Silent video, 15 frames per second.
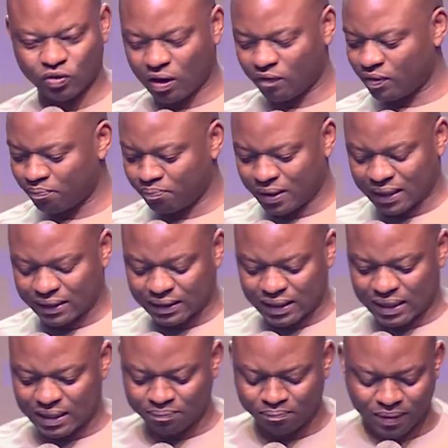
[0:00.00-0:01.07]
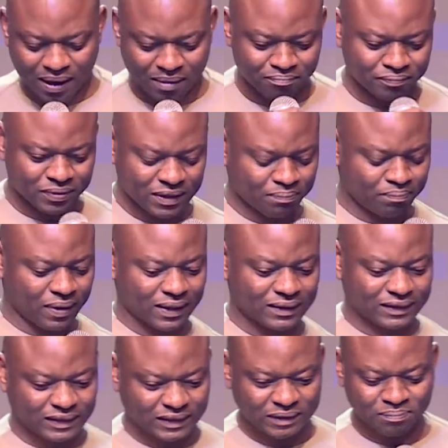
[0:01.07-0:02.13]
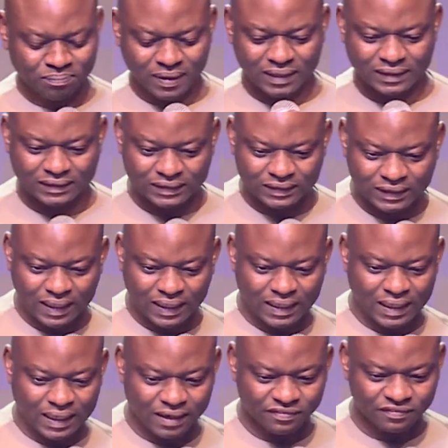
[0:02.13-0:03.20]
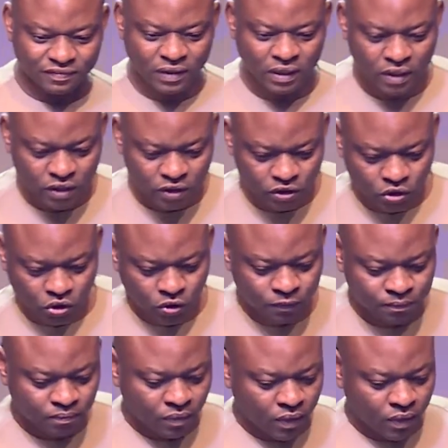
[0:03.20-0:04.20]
you have a plan A, plan B, plan C, plan D, and F, you know,